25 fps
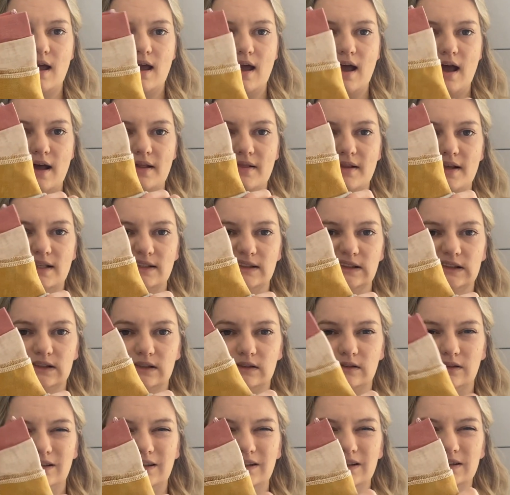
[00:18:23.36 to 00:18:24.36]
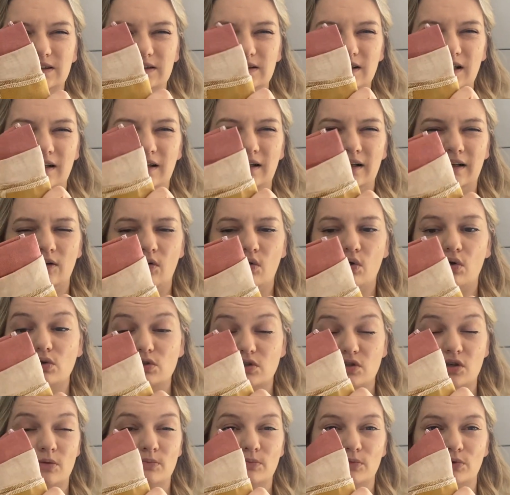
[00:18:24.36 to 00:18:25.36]
and they're stunning
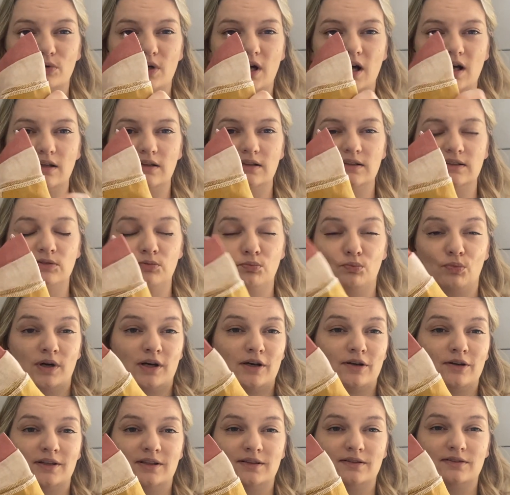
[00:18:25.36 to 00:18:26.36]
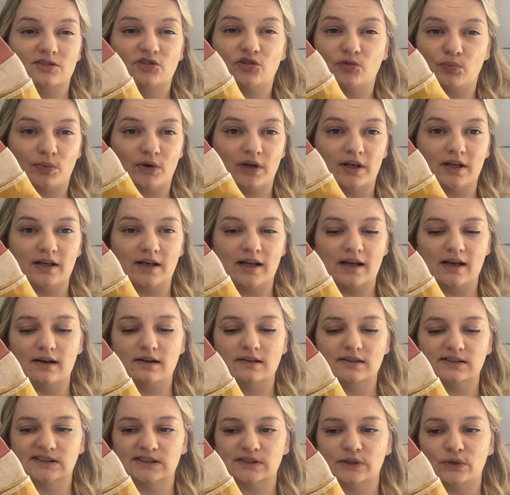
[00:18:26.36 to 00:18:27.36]
autumnal colors. We're in spring now,
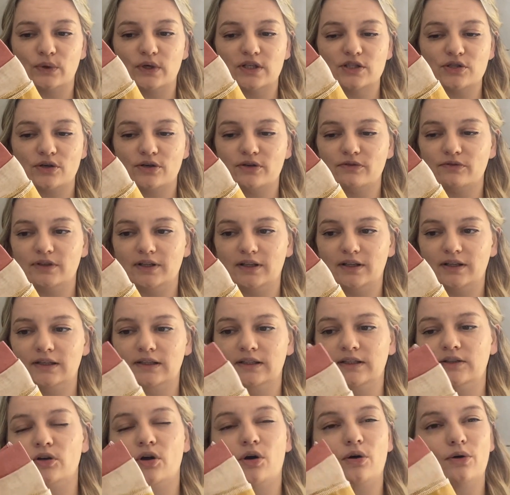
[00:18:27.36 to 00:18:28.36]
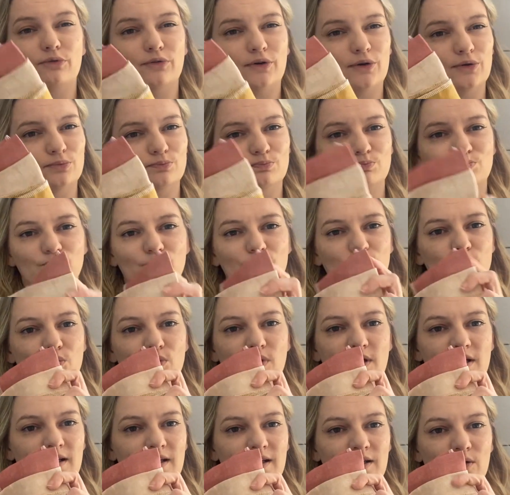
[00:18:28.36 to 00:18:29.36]
so I don't really know if I'll do
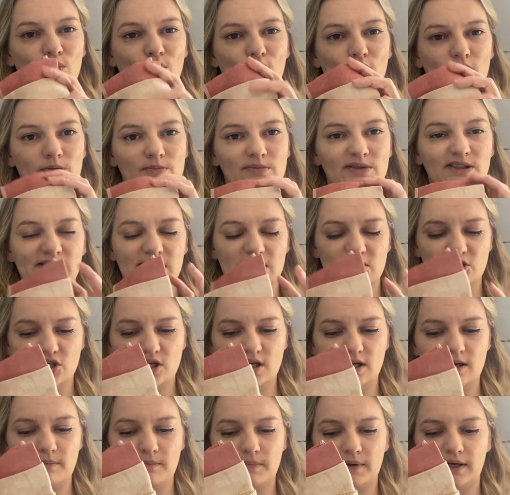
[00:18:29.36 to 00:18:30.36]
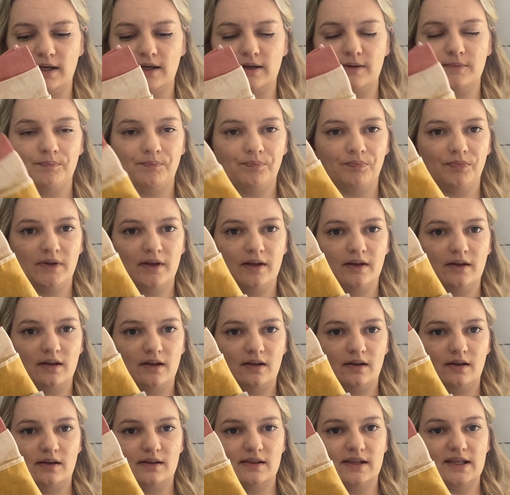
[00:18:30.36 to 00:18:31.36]
any autumn stitching, but
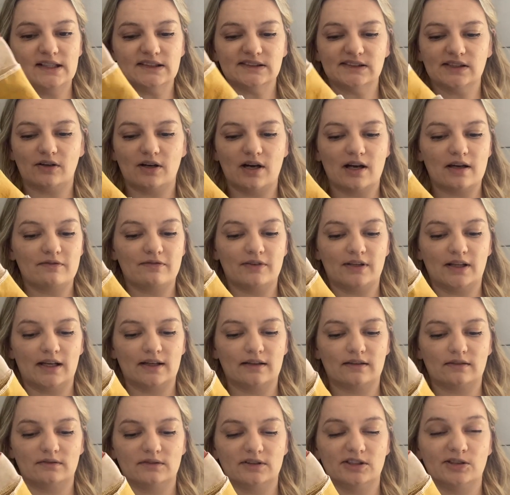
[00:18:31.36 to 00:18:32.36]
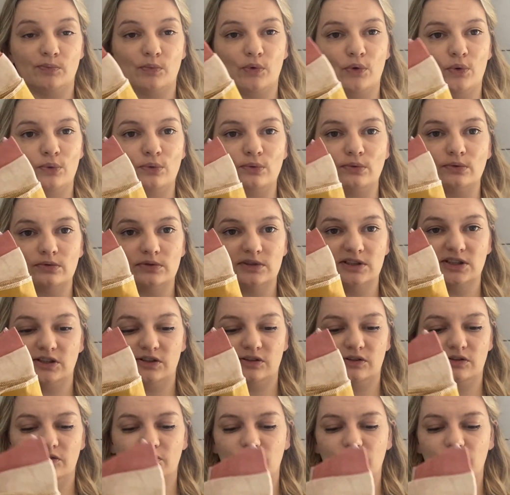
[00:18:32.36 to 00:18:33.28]
these are great for like smalls